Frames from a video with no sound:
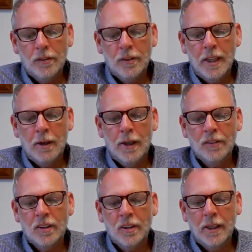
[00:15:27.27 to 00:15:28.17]
is now
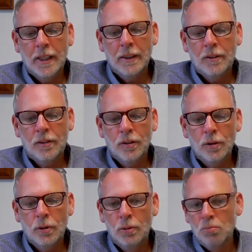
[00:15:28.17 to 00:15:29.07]
escalated
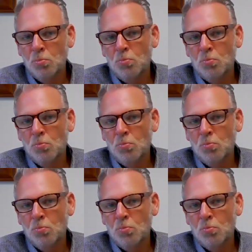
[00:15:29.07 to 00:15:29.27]
to